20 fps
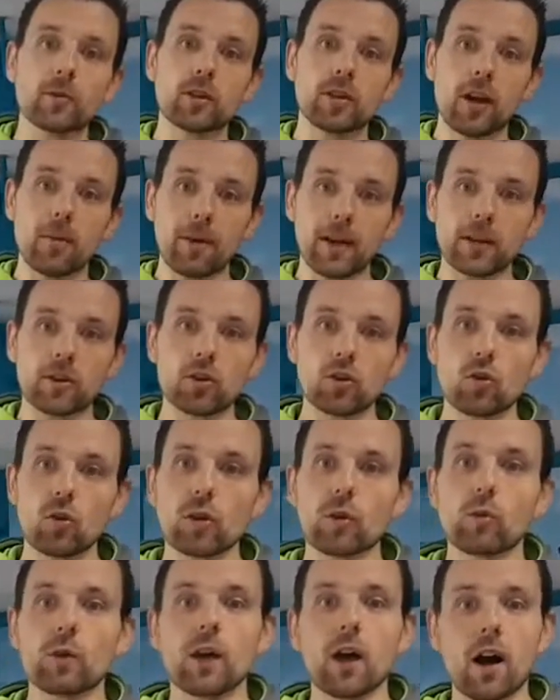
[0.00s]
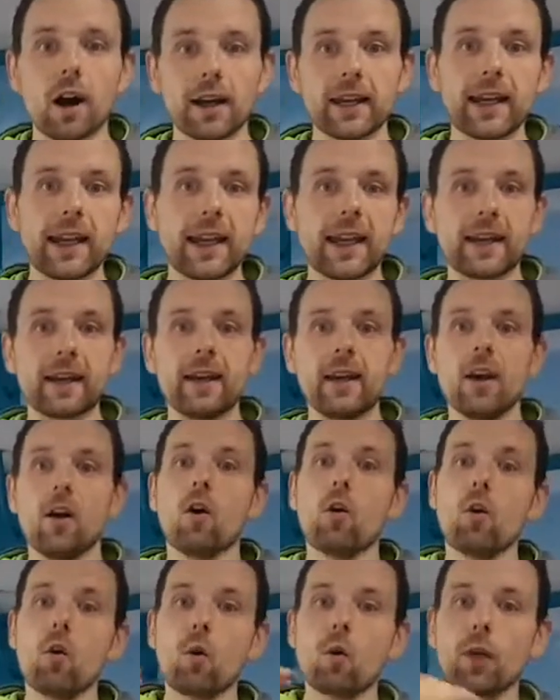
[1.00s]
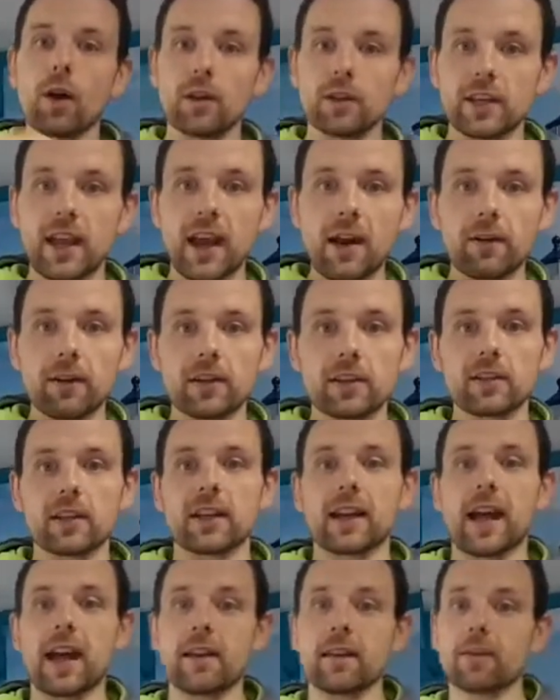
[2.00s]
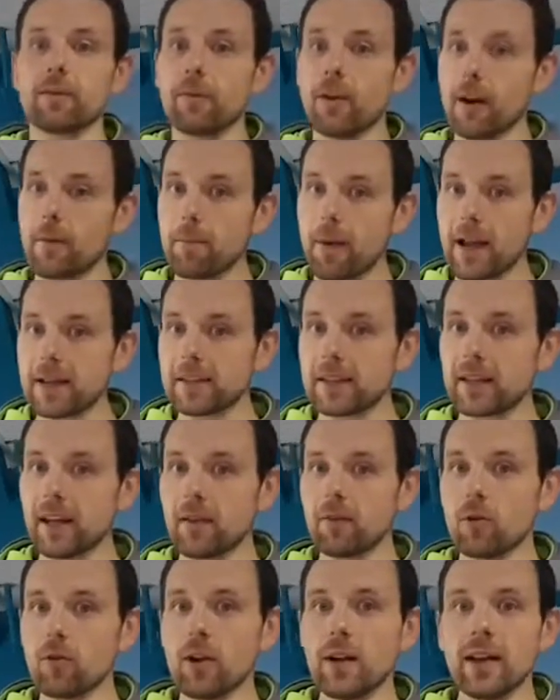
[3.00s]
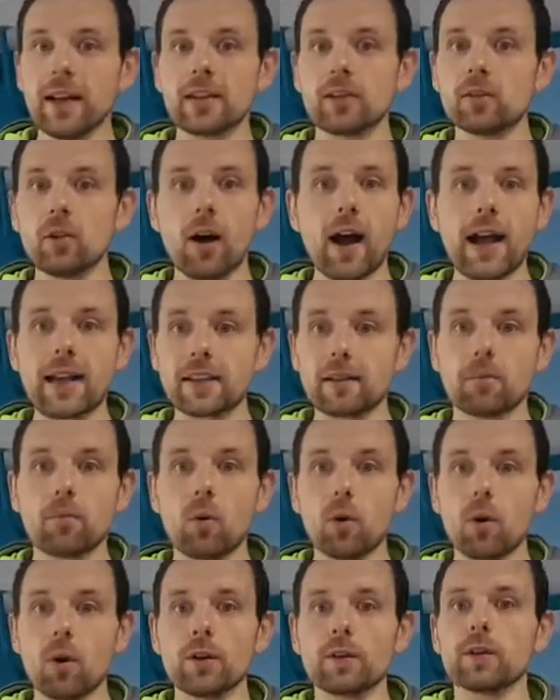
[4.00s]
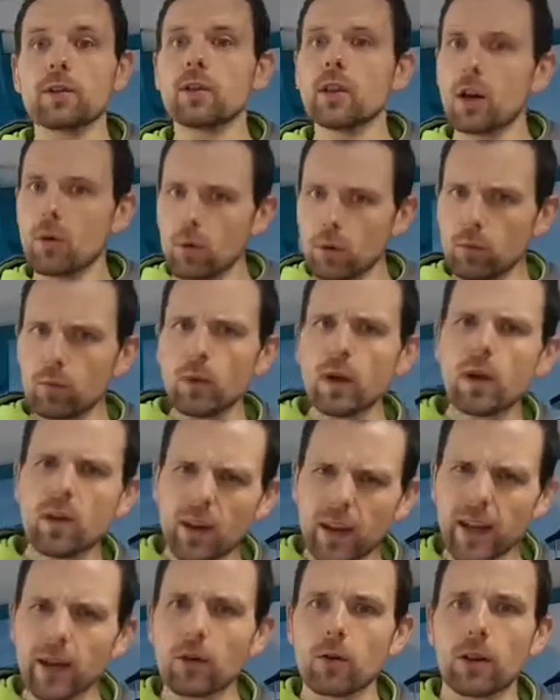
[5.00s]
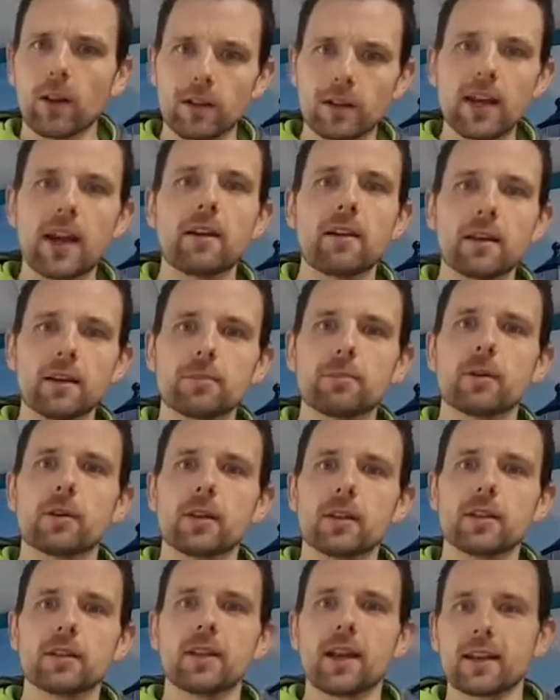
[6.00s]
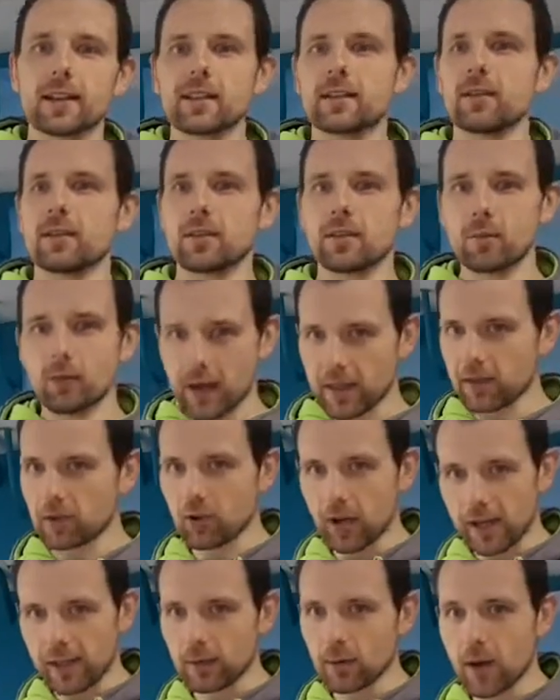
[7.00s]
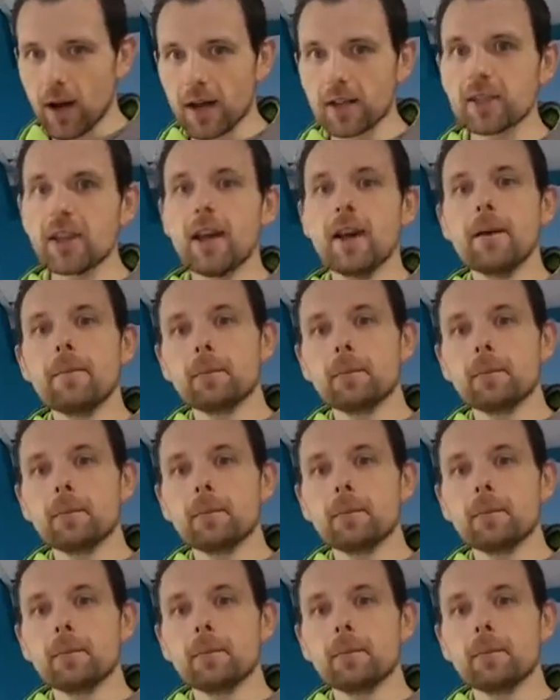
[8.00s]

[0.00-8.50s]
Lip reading: We start making sure that we are hitting all those areas. Okay, at the very basic level, it's not as important. You know, we will hit all those areas because that's just the way the training works.